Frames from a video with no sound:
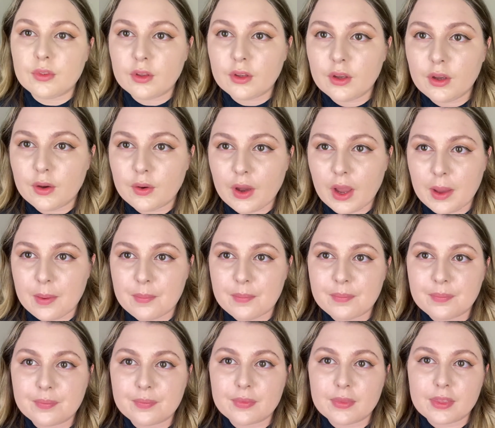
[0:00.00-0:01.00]
Okay,
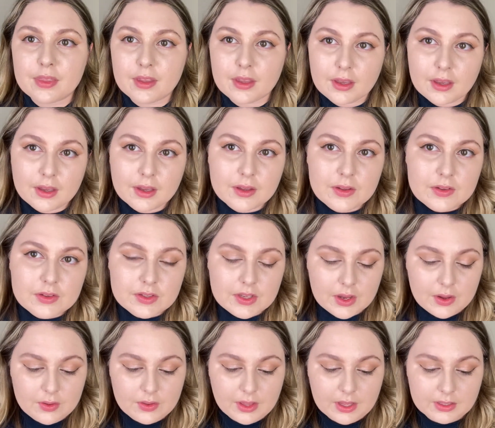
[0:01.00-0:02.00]

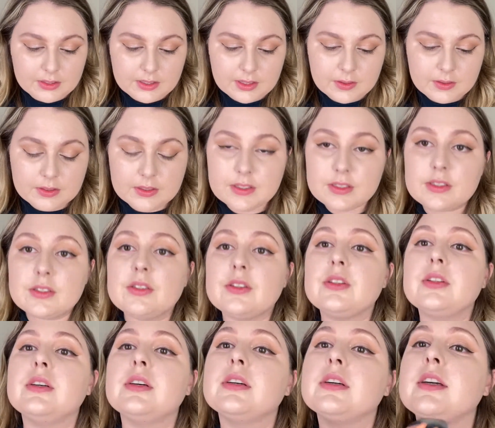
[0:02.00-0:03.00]
so that's how it's
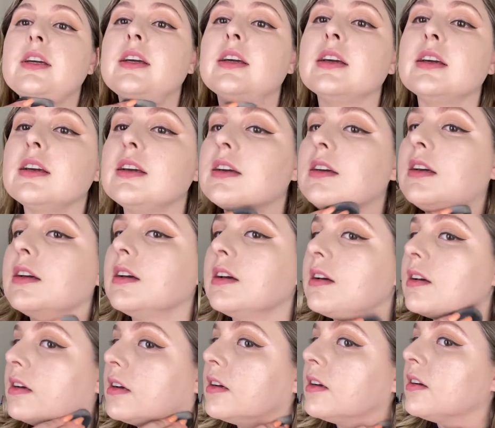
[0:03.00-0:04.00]
looking.
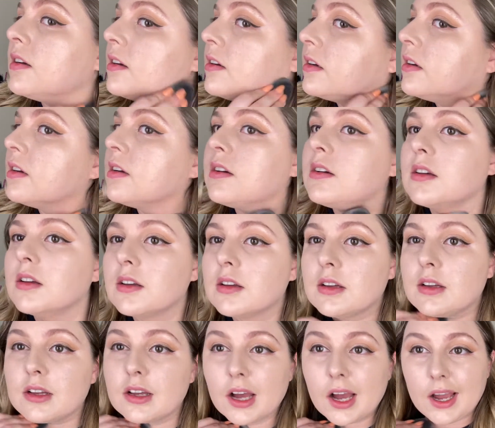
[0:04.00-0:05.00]

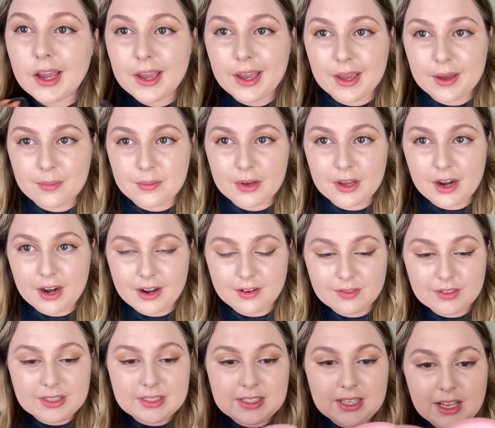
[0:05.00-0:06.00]
I am gonna have
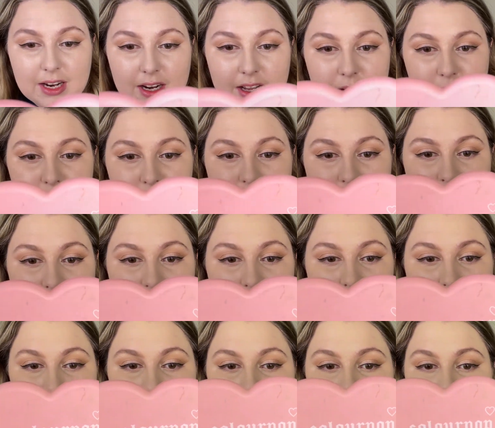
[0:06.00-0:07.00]
to set it because
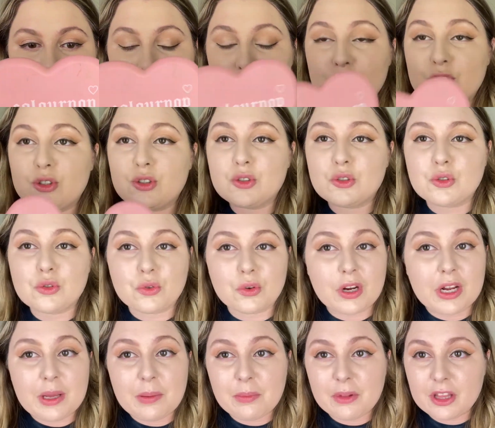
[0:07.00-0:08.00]
it's
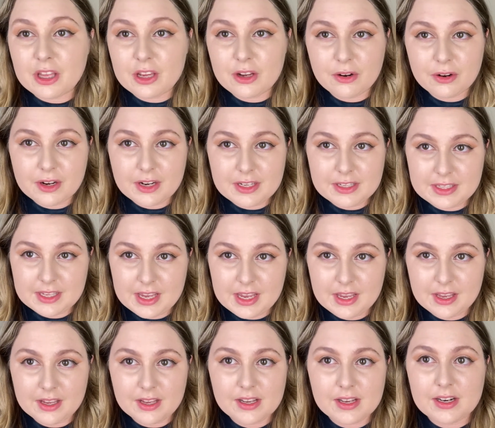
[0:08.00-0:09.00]
extremely
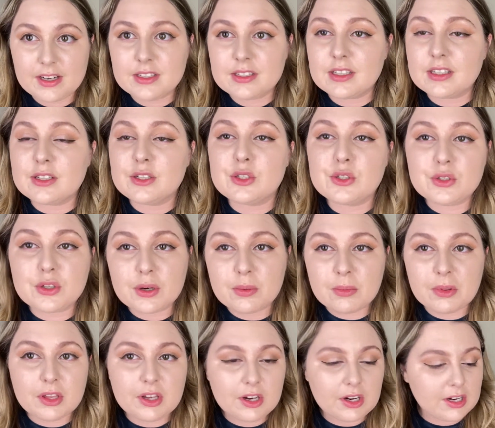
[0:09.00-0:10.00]
greasy. It is
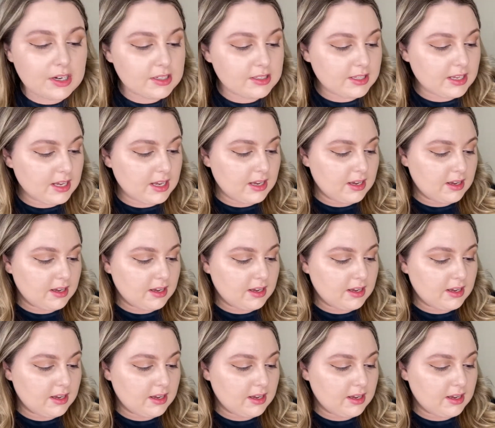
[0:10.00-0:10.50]
extremely greasy.